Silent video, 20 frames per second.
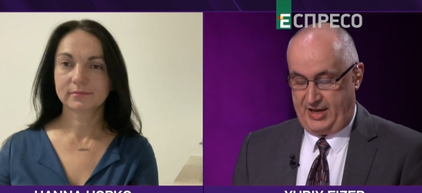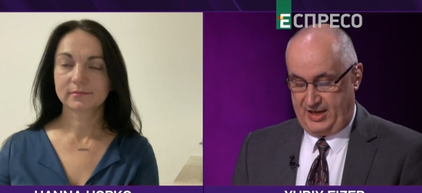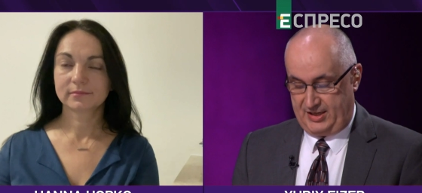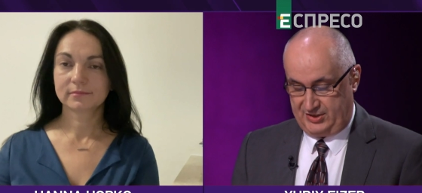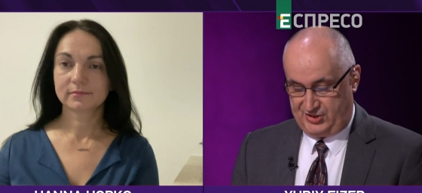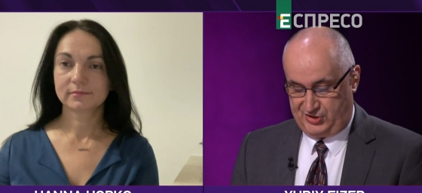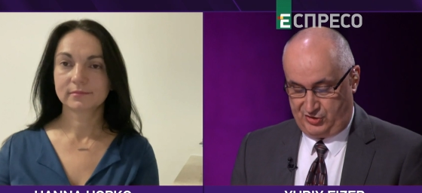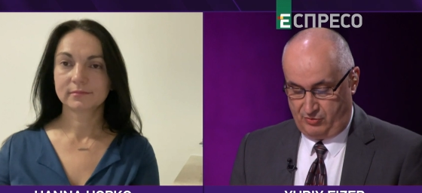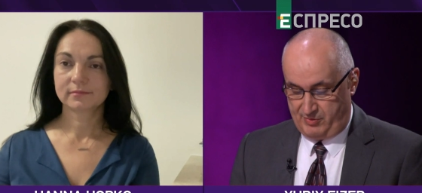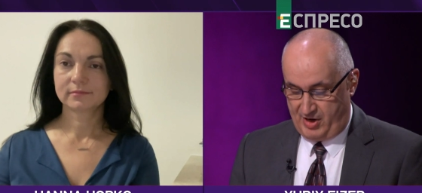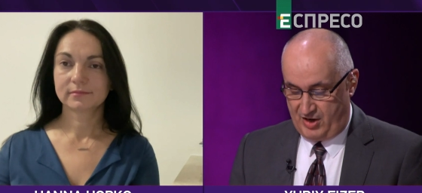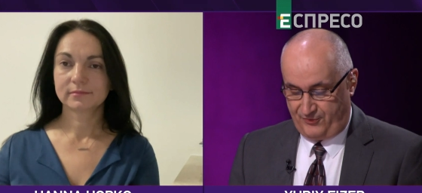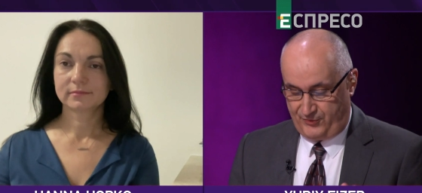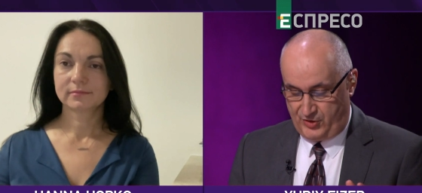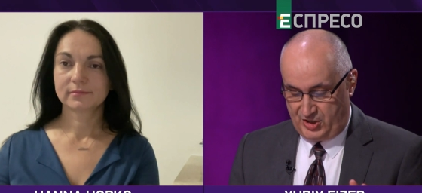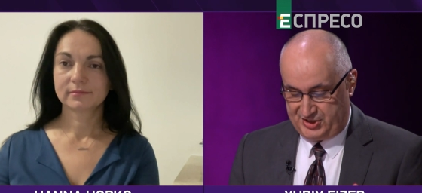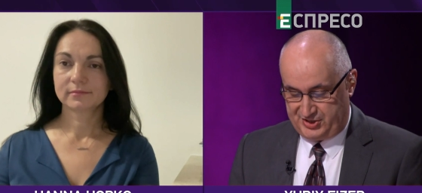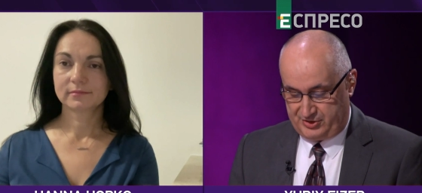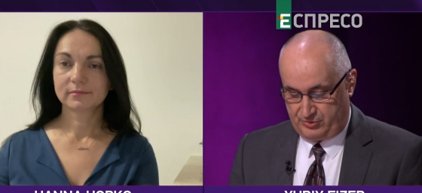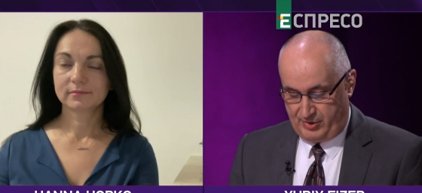Speaker 1: And so my
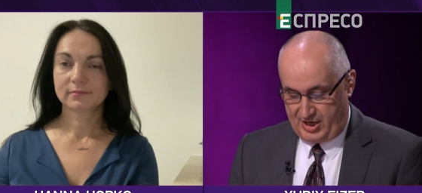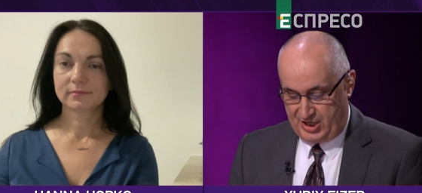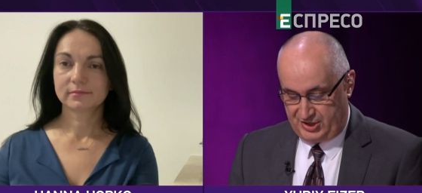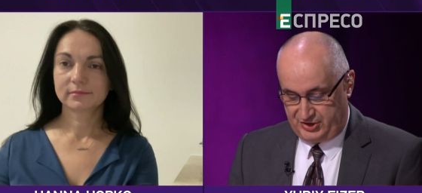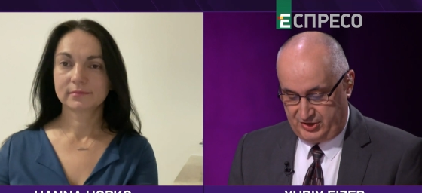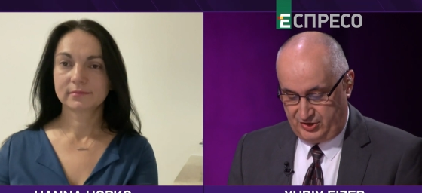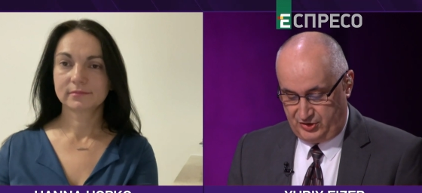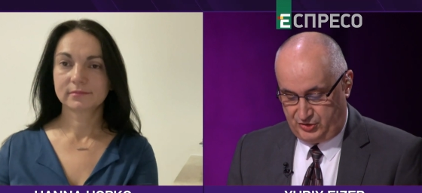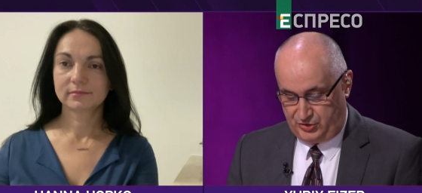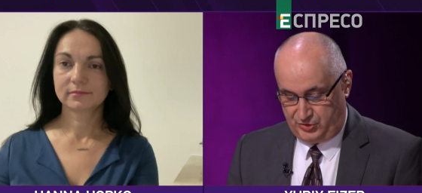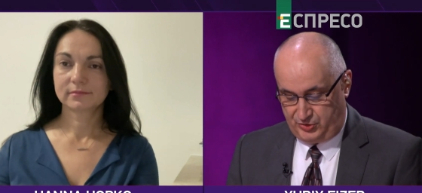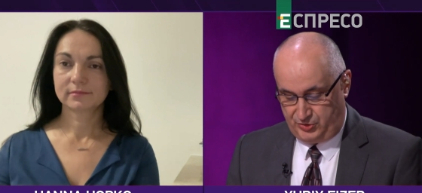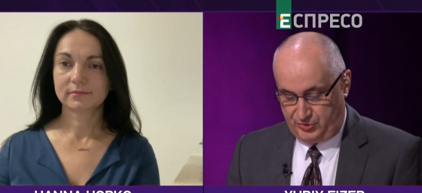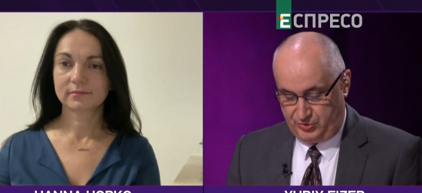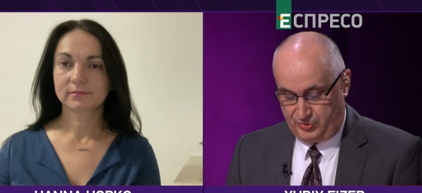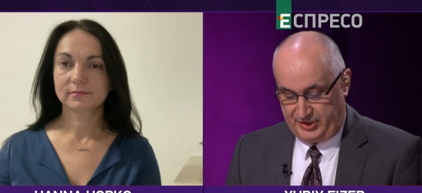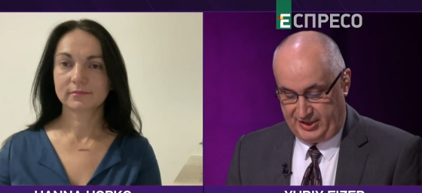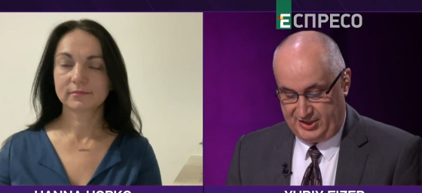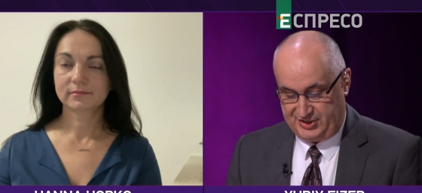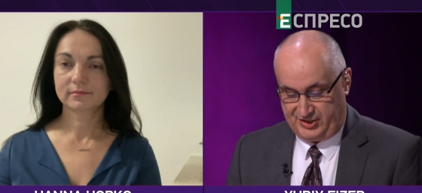first question to
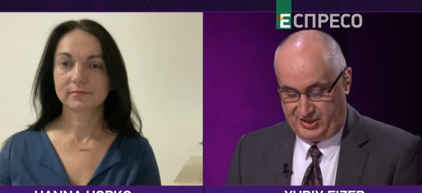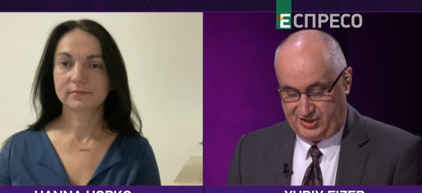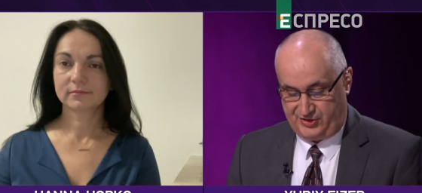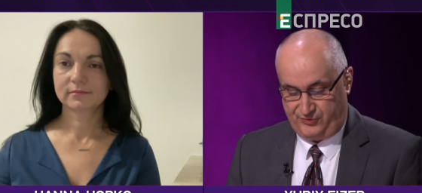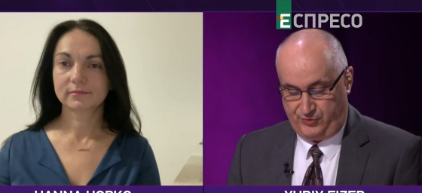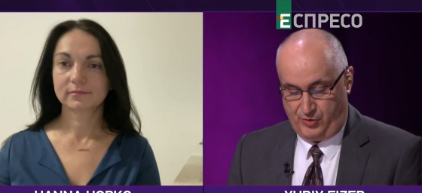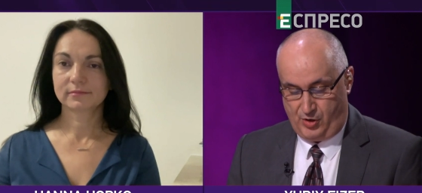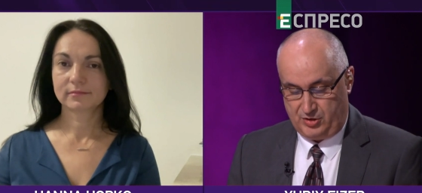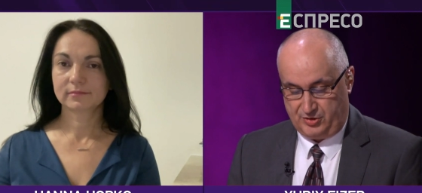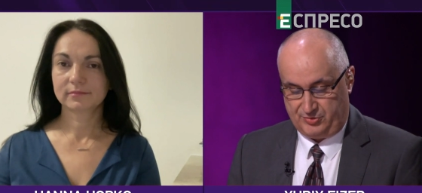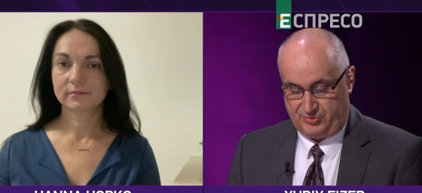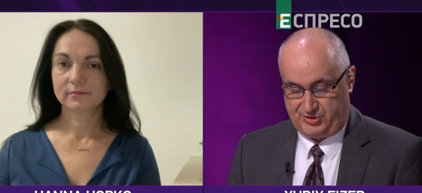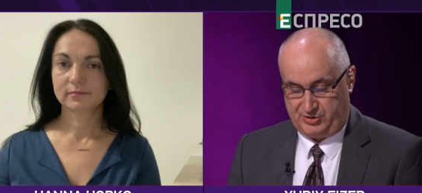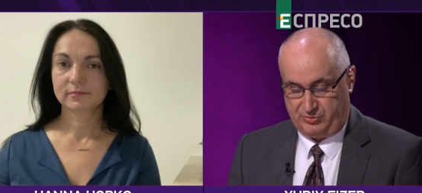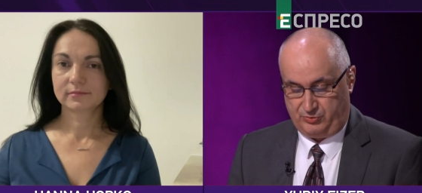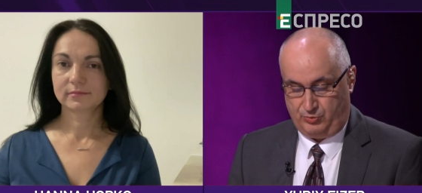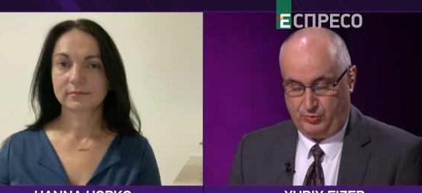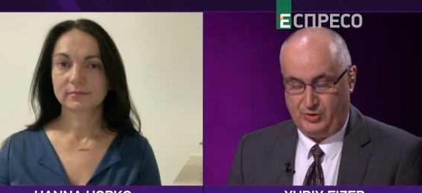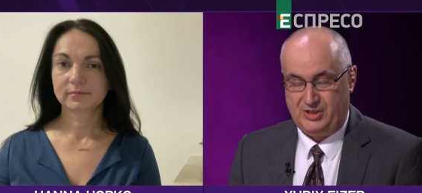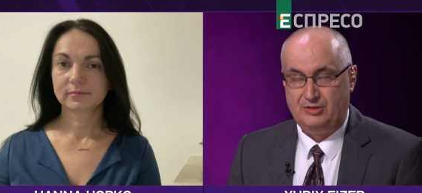you is as
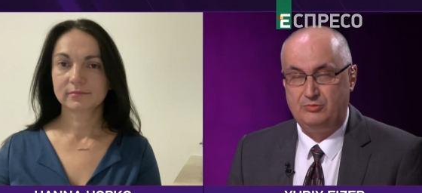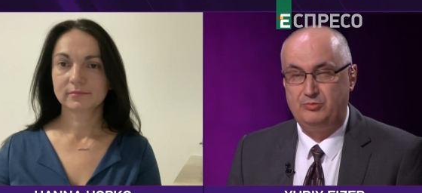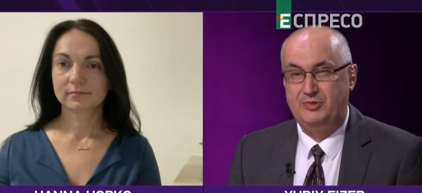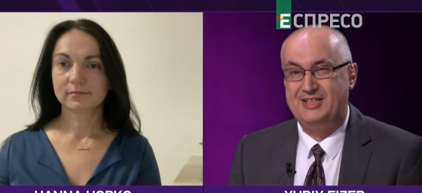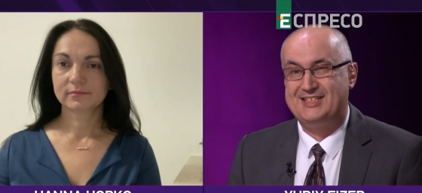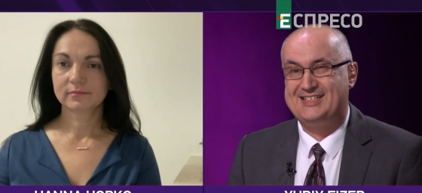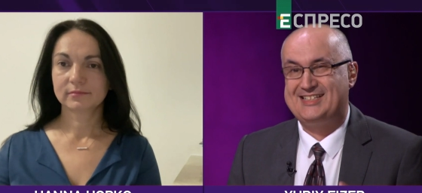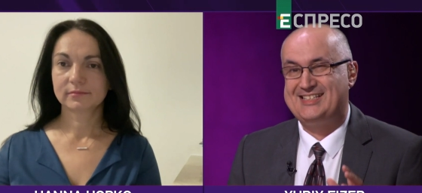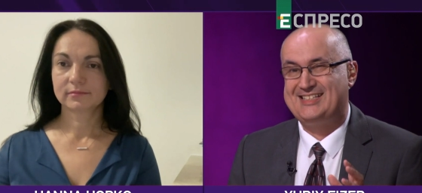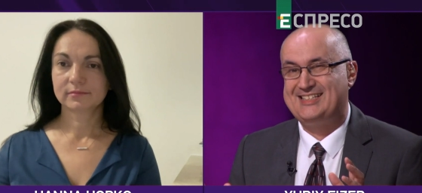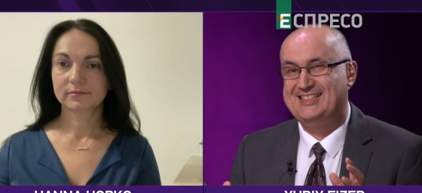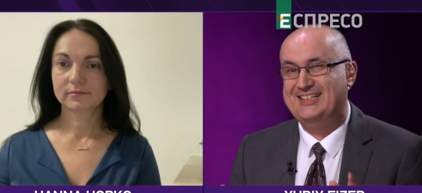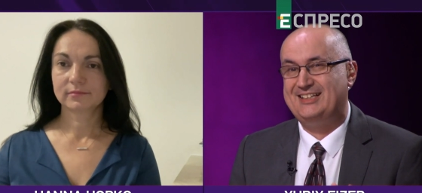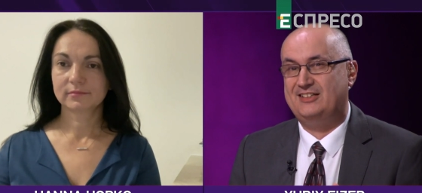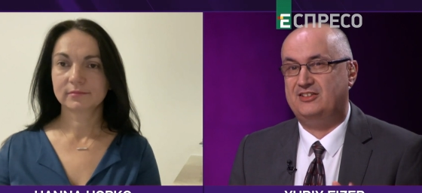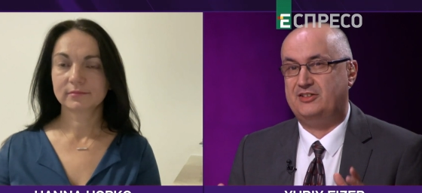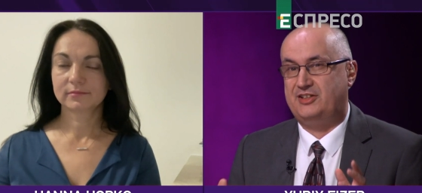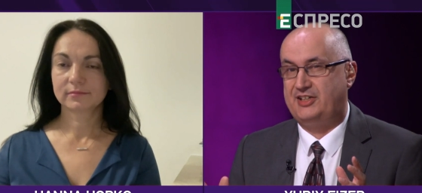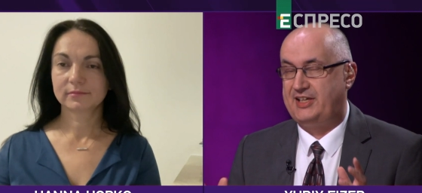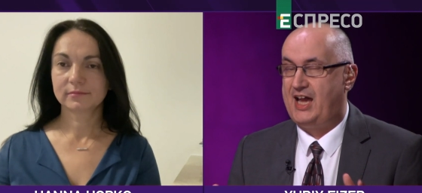follows. Will we
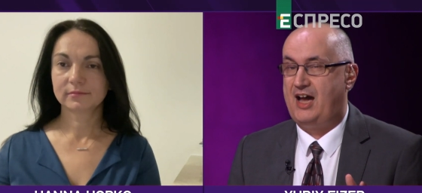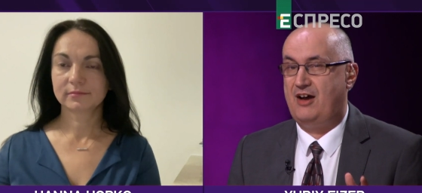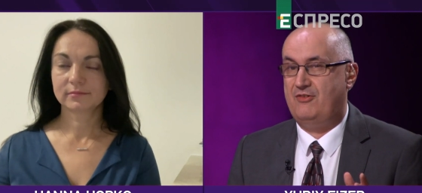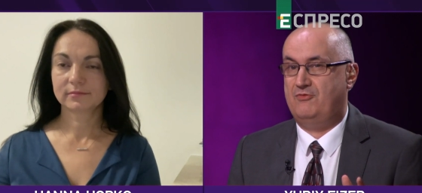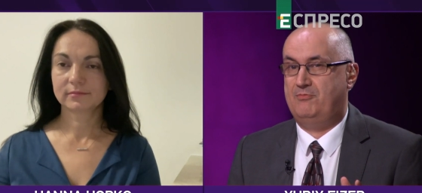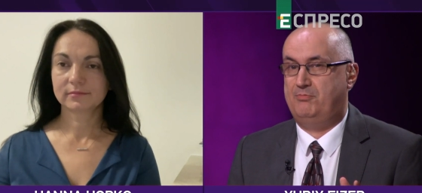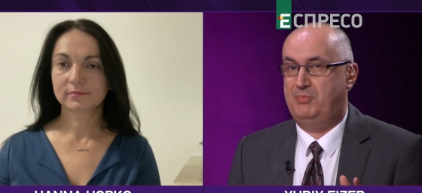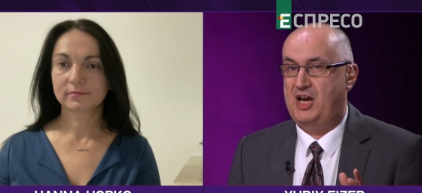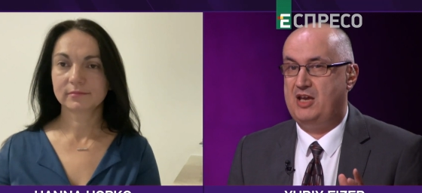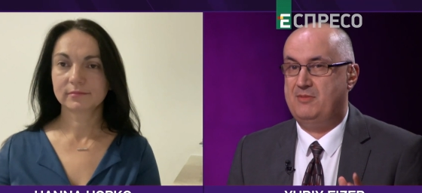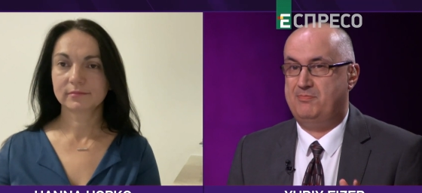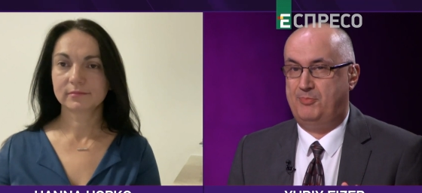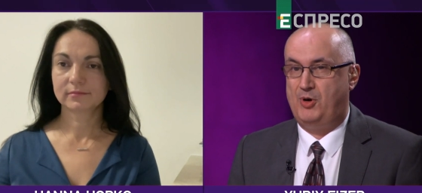still have